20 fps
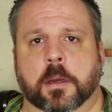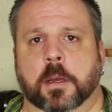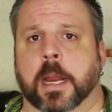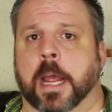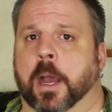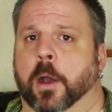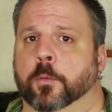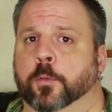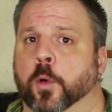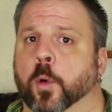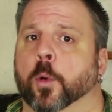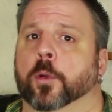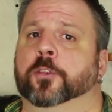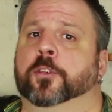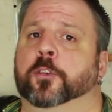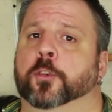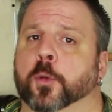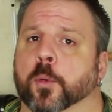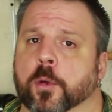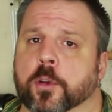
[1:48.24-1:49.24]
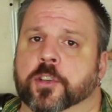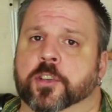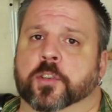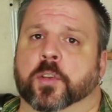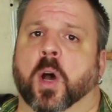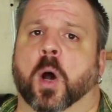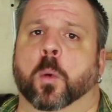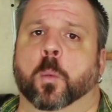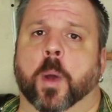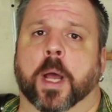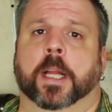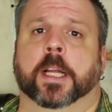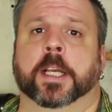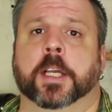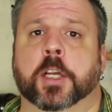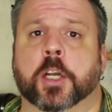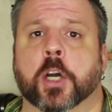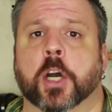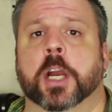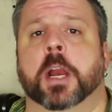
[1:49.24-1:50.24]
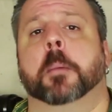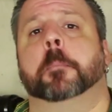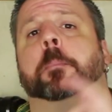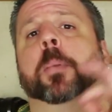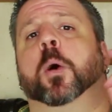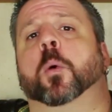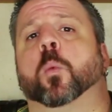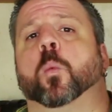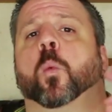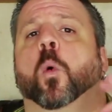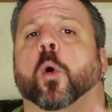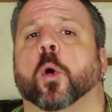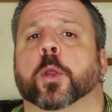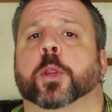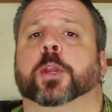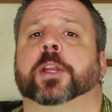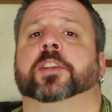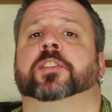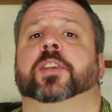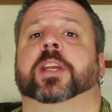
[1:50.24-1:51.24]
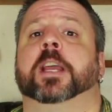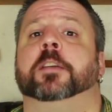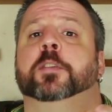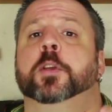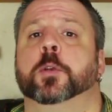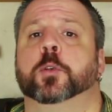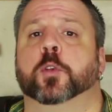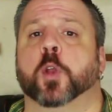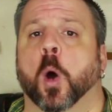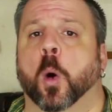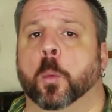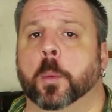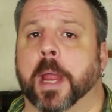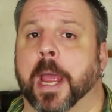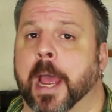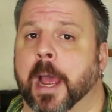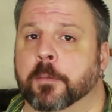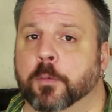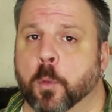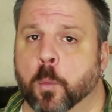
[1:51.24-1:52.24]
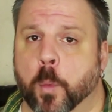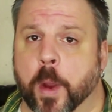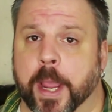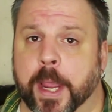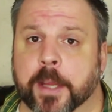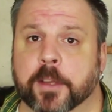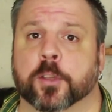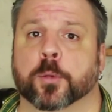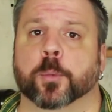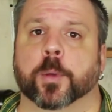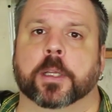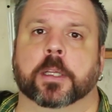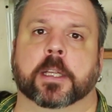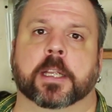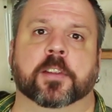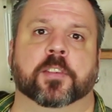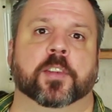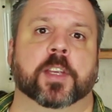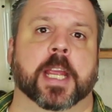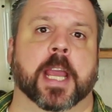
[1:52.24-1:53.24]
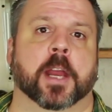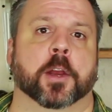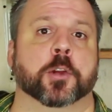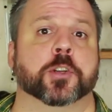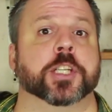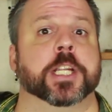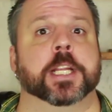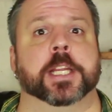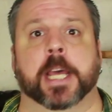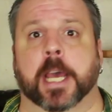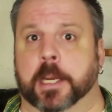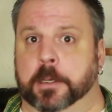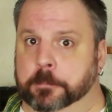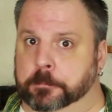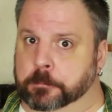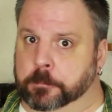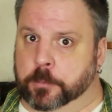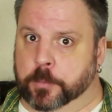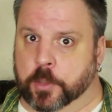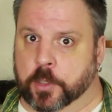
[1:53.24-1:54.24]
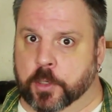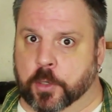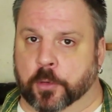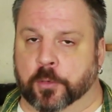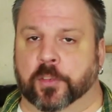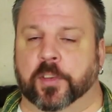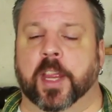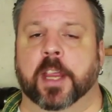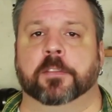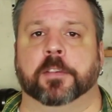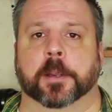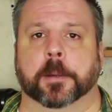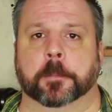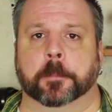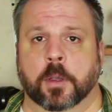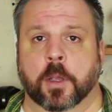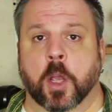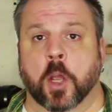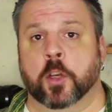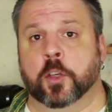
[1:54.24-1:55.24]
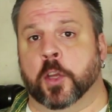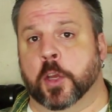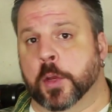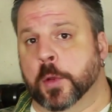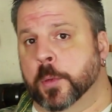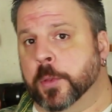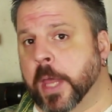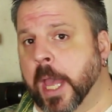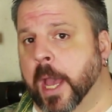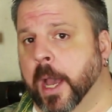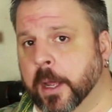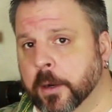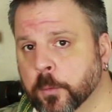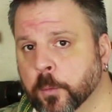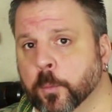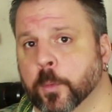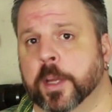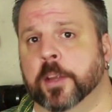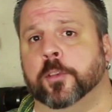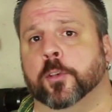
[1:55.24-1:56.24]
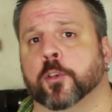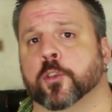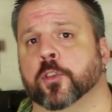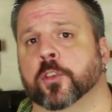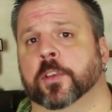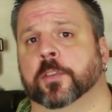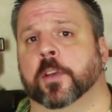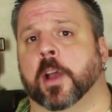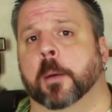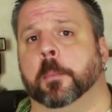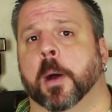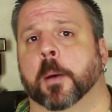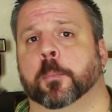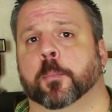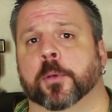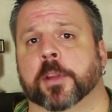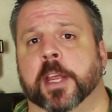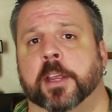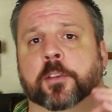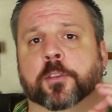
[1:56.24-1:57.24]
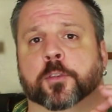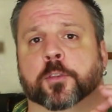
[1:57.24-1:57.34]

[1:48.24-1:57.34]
Now, of course, storage is all well and good, but worthless if you don't have a way to release the energy that you're saving. To do that, researchers have come up with a